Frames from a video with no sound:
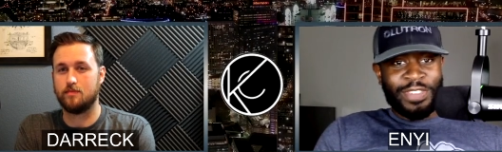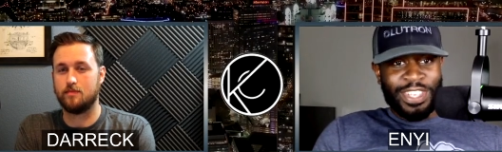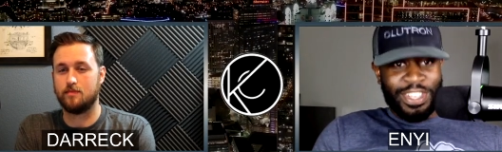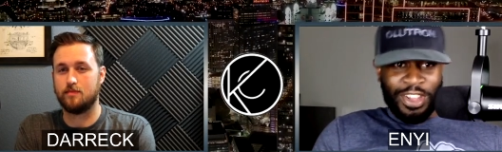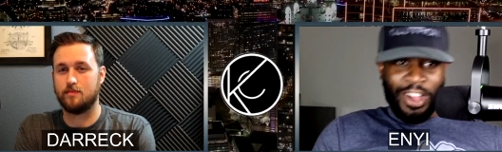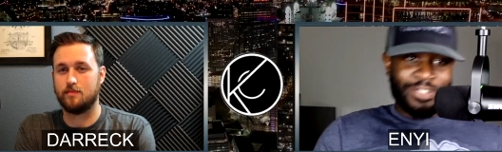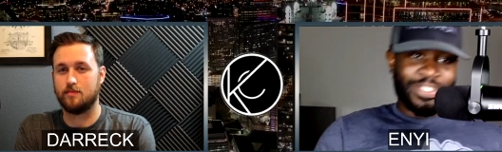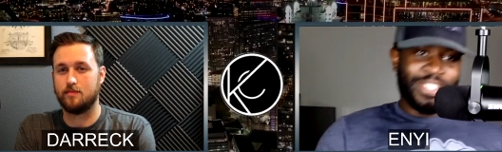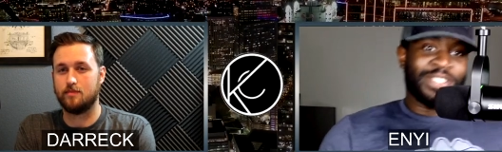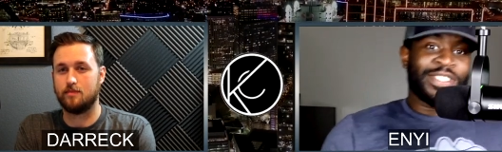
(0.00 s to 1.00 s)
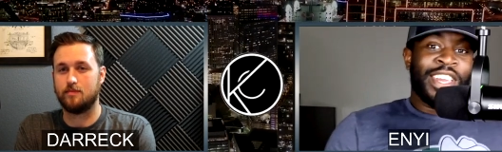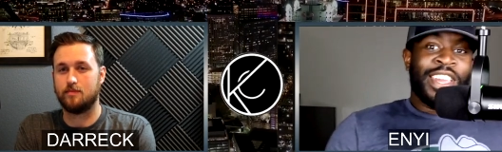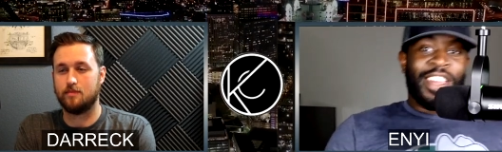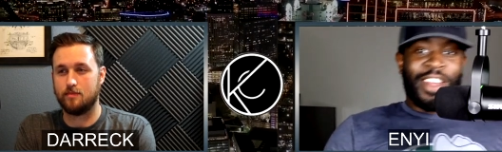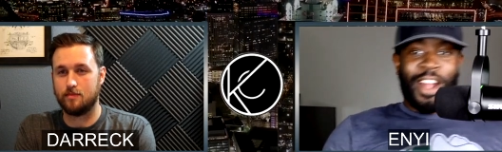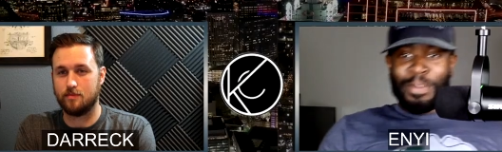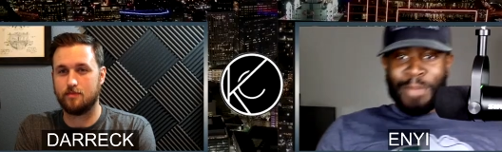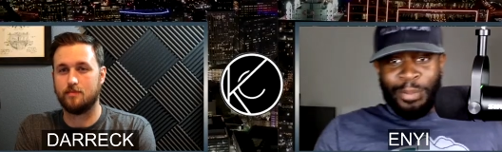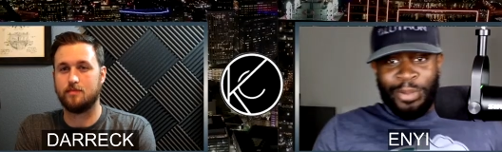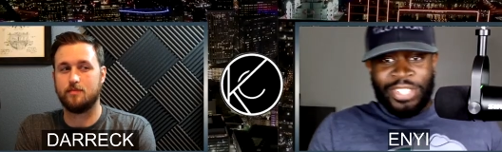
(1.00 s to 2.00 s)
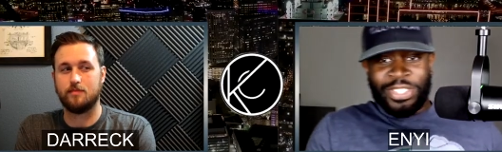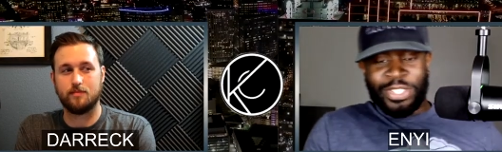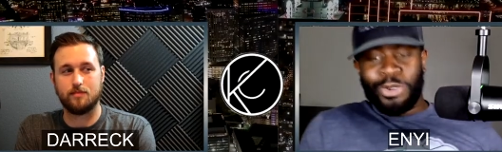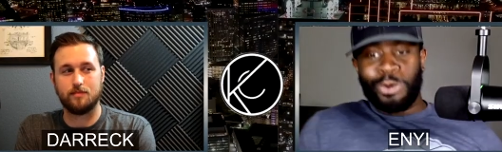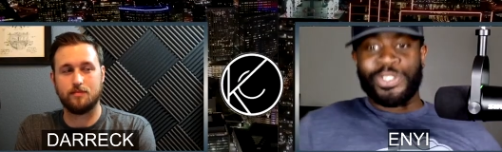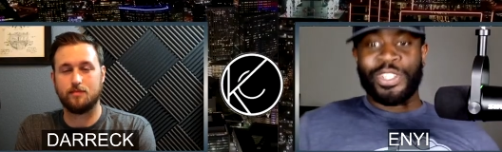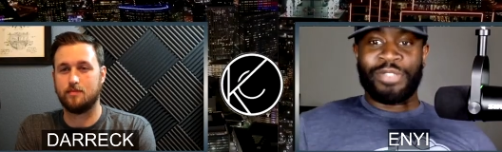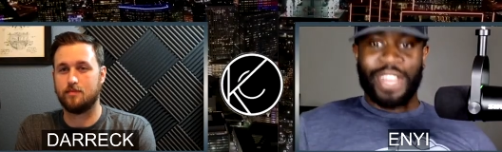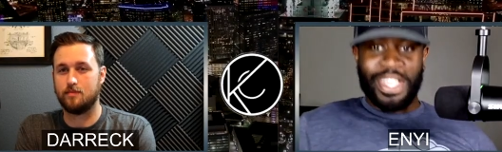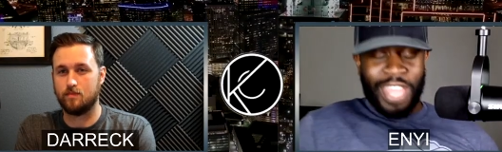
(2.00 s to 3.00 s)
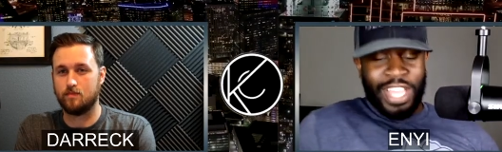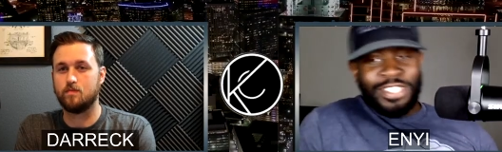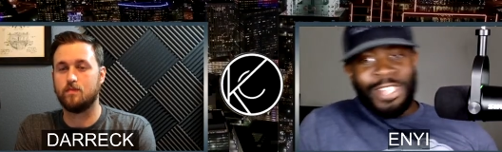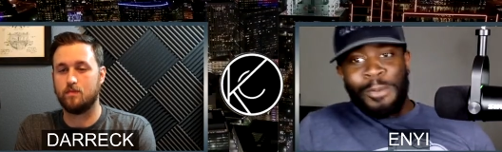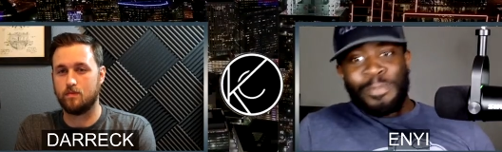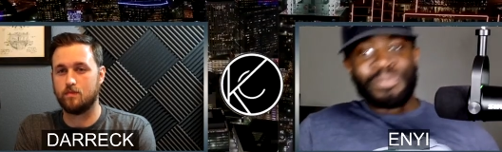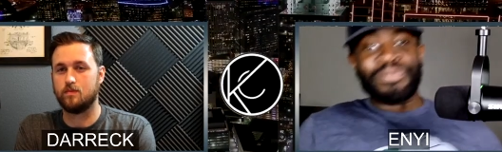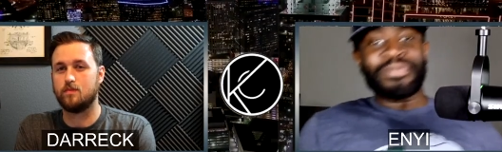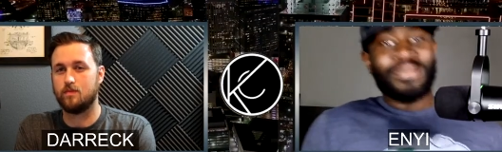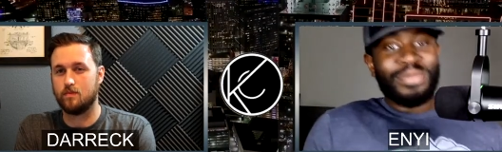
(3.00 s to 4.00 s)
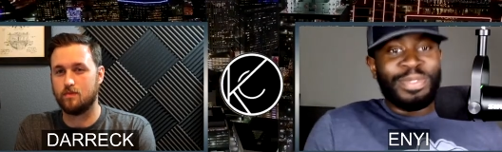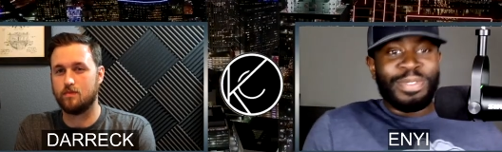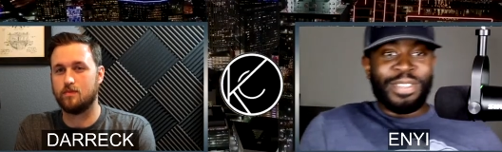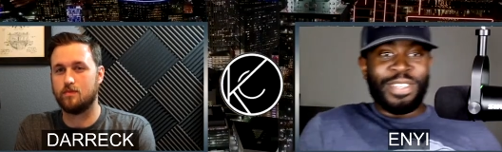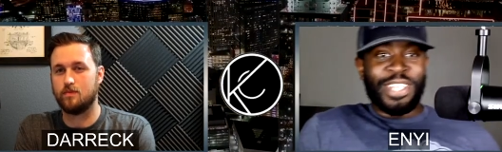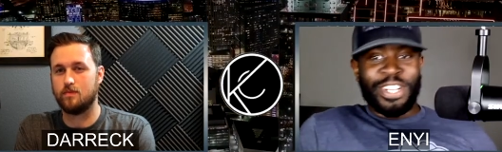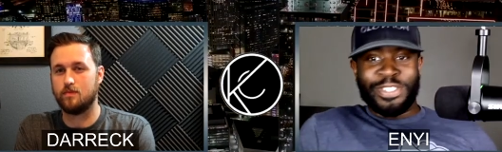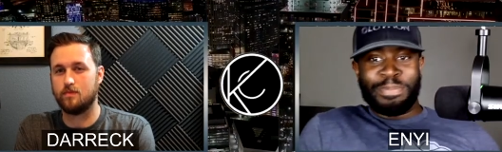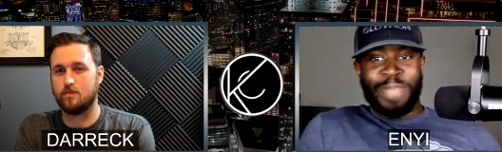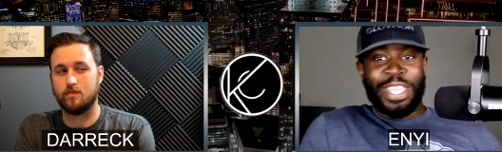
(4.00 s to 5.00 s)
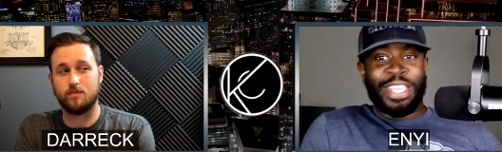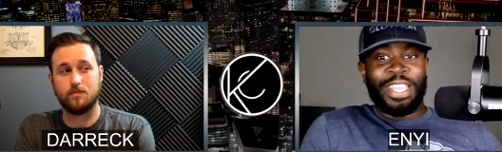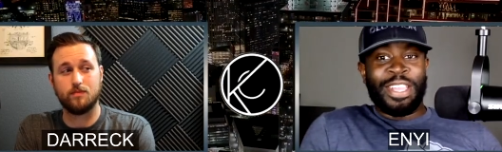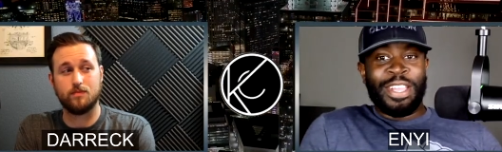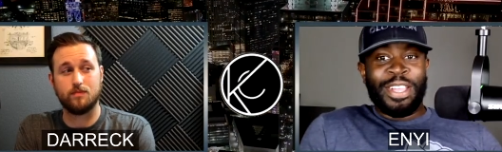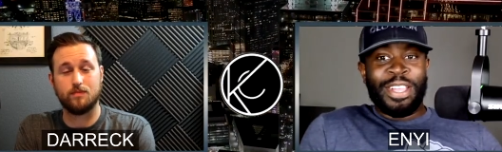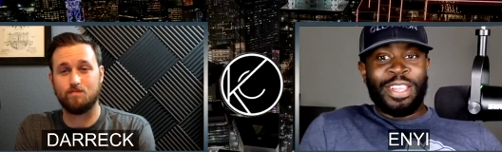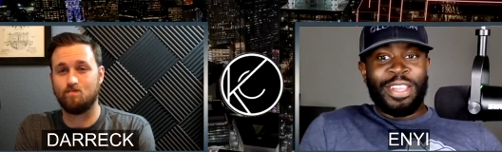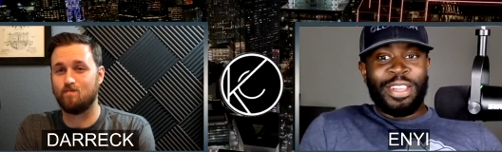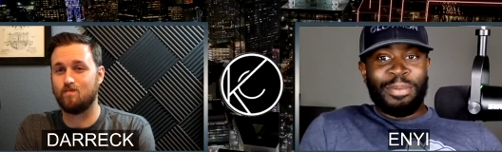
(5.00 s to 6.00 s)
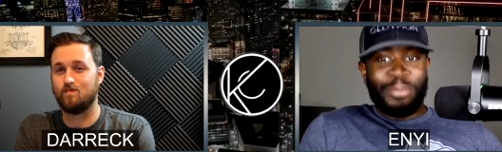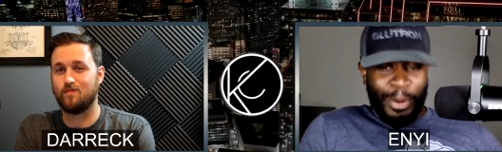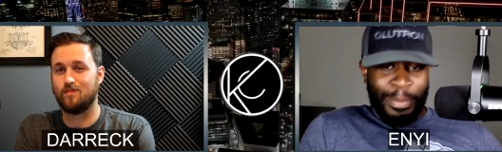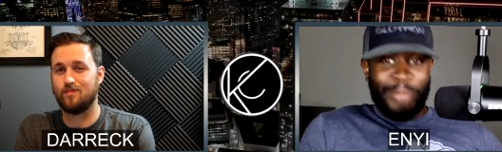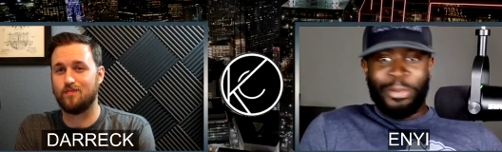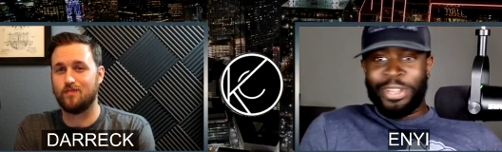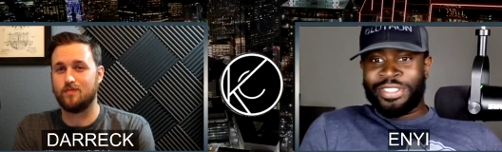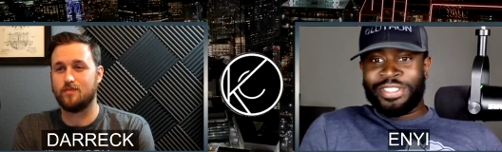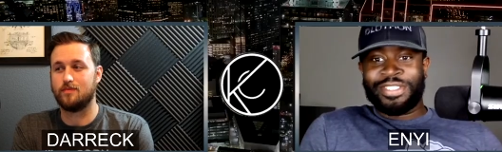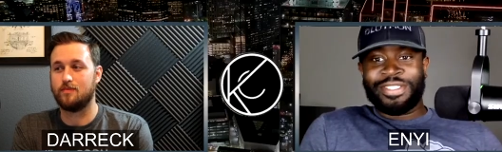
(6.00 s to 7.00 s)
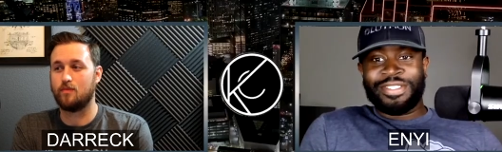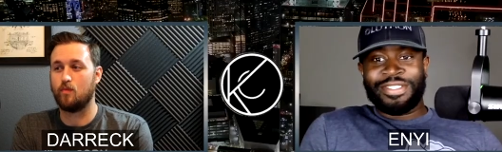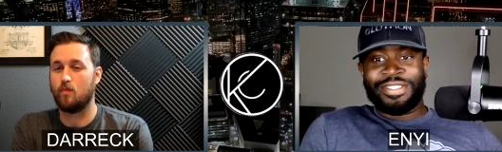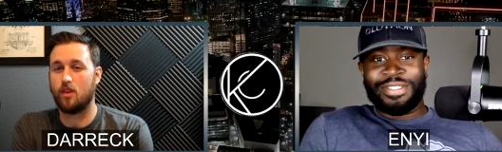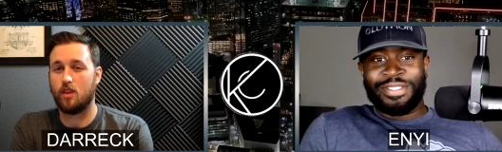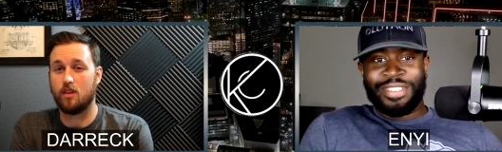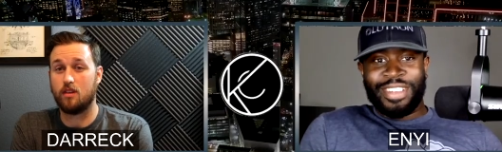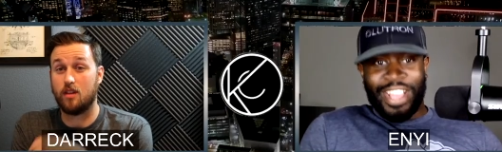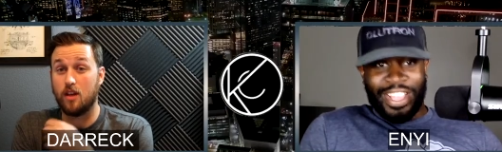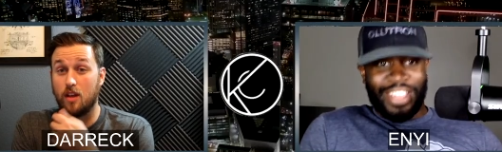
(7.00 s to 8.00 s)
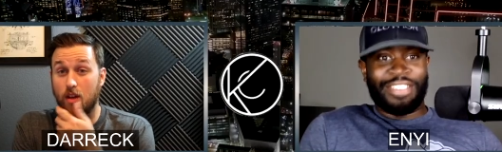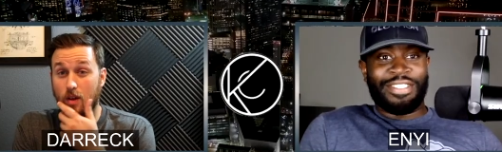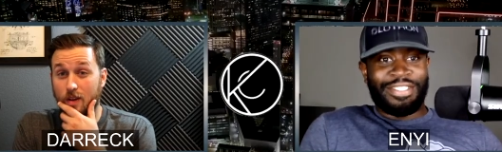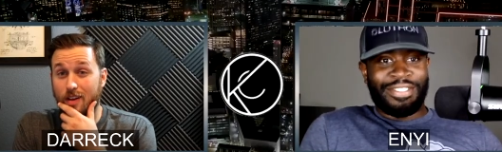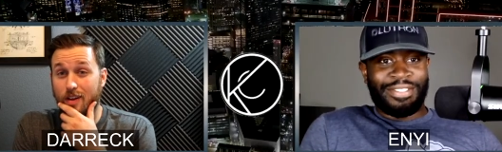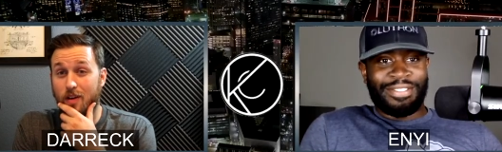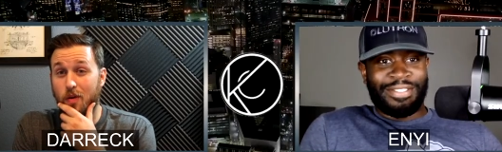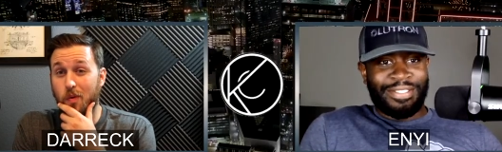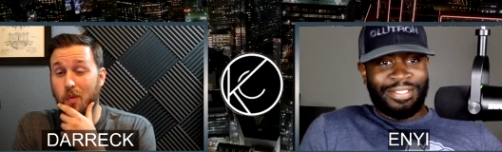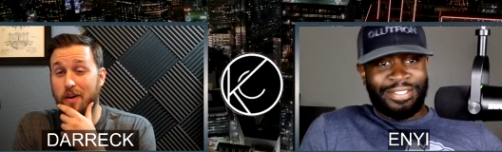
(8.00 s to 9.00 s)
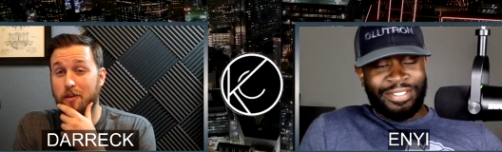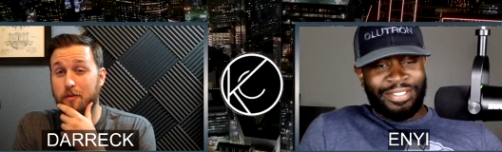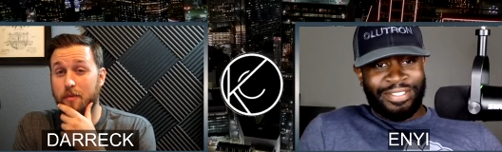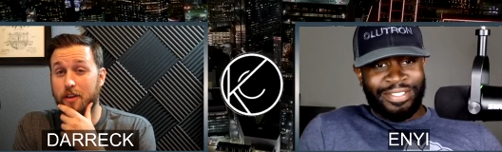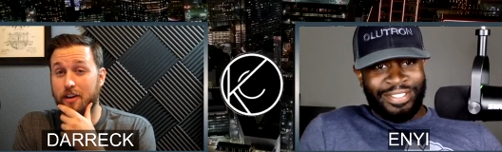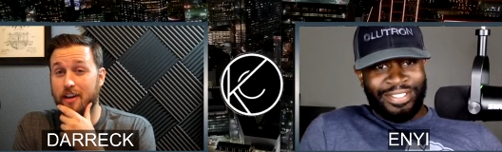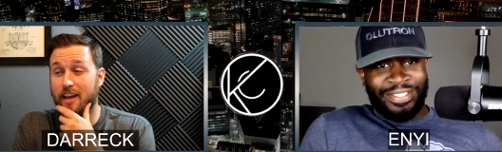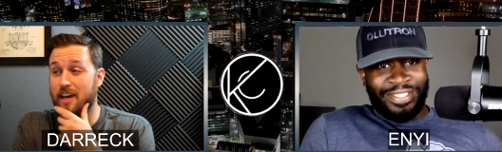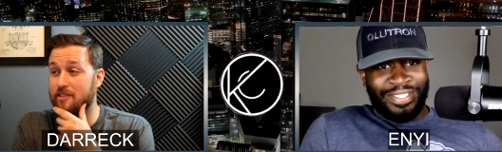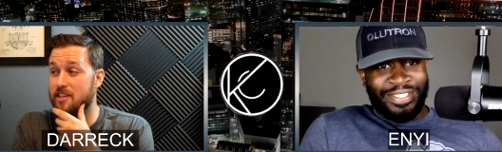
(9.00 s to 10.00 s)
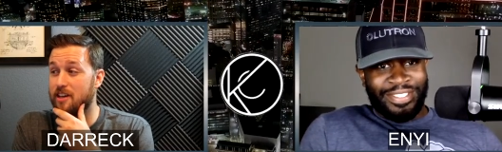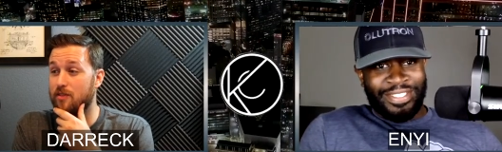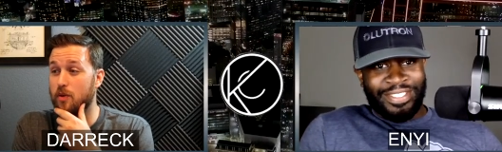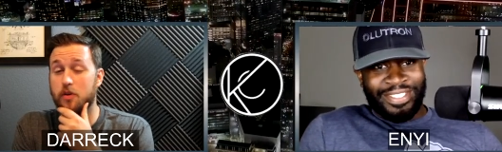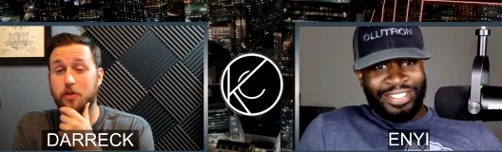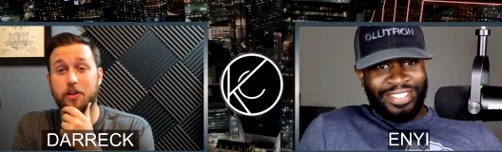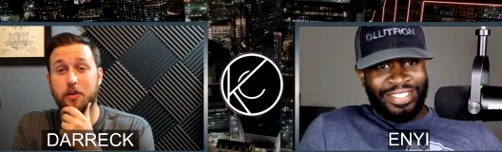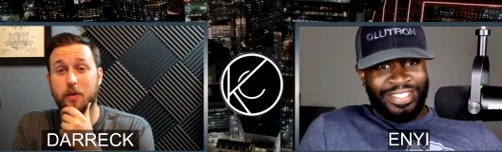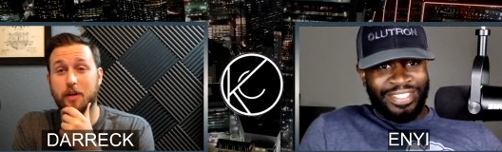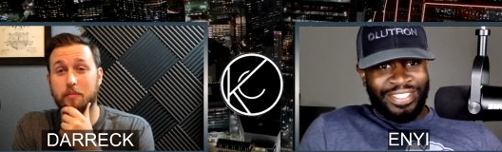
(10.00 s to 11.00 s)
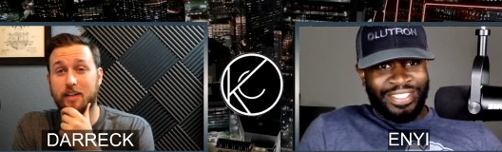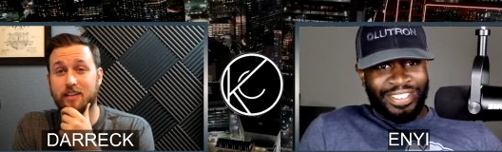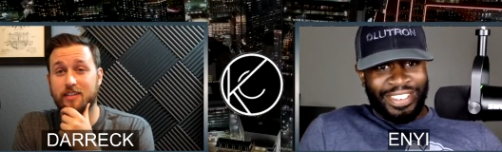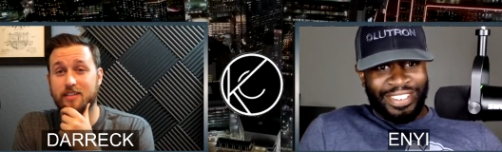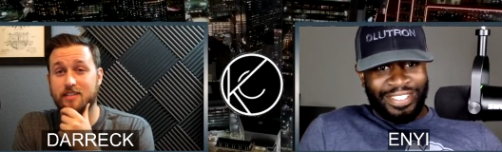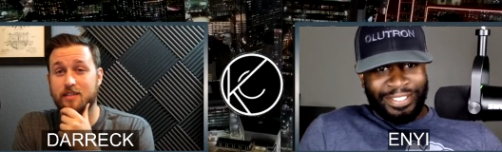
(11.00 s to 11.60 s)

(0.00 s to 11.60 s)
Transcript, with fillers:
Speaker 1: did in the off seasons and all the memories and cool stuff like that. So, here's to making
Speaker 2: more memories again. Well, they're going to have a tough road to do it because